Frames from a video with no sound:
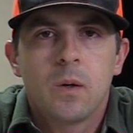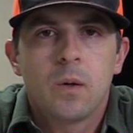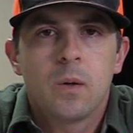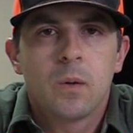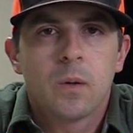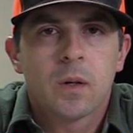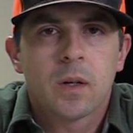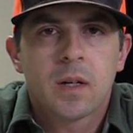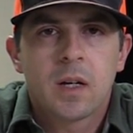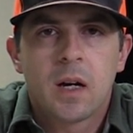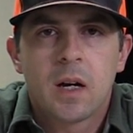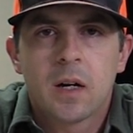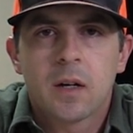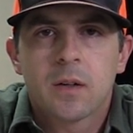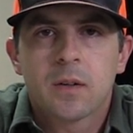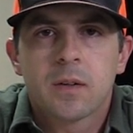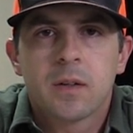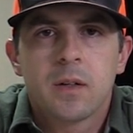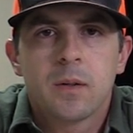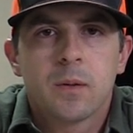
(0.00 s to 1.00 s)
or
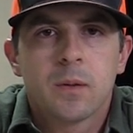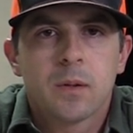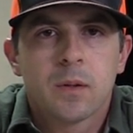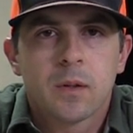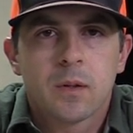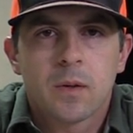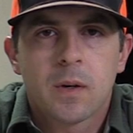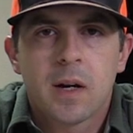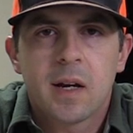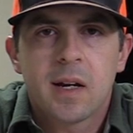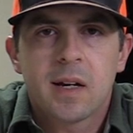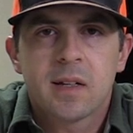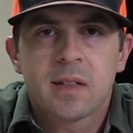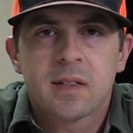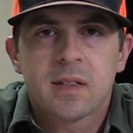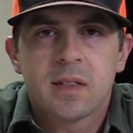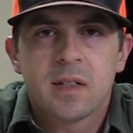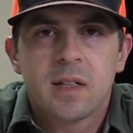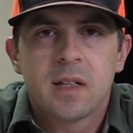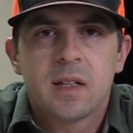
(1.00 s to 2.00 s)
concrete or
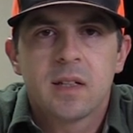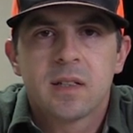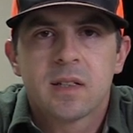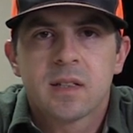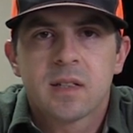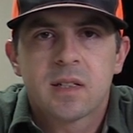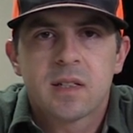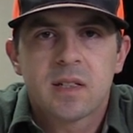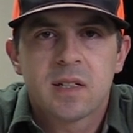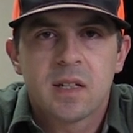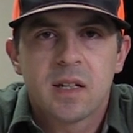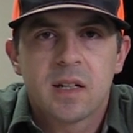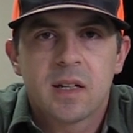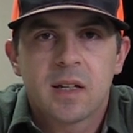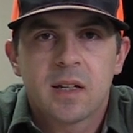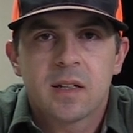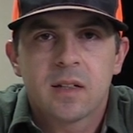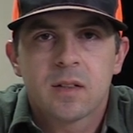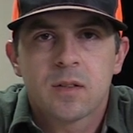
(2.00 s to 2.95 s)
grass, it is acidic.